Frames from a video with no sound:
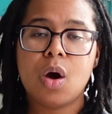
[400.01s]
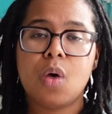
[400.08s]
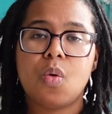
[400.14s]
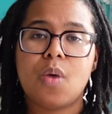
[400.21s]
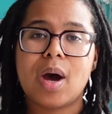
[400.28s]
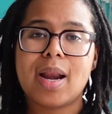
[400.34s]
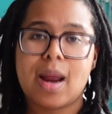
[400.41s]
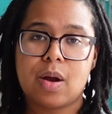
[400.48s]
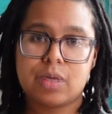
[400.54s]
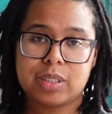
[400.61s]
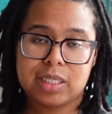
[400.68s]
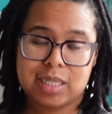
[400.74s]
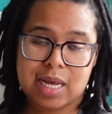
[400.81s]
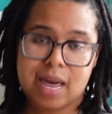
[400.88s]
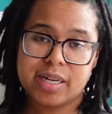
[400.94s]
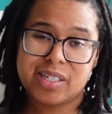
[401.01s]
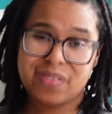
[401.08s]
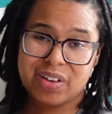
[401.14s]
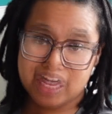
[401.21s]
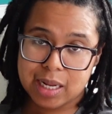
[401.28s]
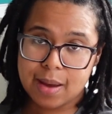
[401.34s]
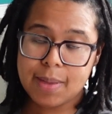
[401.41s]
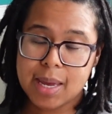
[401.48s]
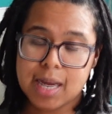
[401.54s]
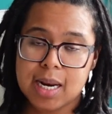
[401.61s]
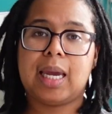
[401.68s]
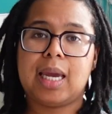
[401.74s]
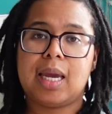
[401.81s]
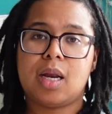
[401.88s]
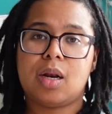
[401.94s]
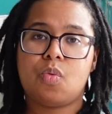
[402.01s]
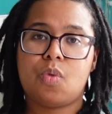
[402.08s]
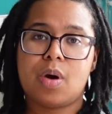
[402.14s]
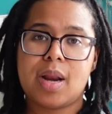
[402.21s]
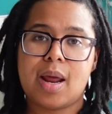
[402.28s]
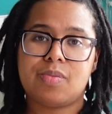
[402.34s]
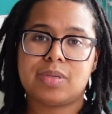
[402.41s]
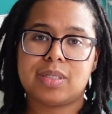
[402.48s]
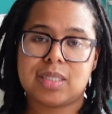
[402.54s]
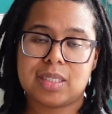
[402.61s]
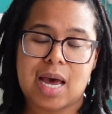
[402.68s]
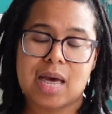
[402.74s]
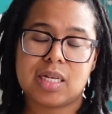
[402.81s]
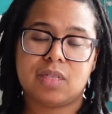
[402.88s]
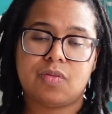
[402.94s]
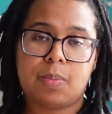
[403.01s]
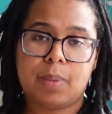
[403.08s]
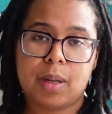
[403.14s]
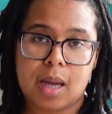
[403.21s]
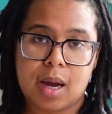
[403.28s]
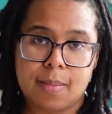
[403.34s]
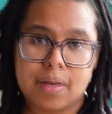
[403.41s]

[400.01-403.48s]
one that was the size of a lemon, and one that was the size of a plum.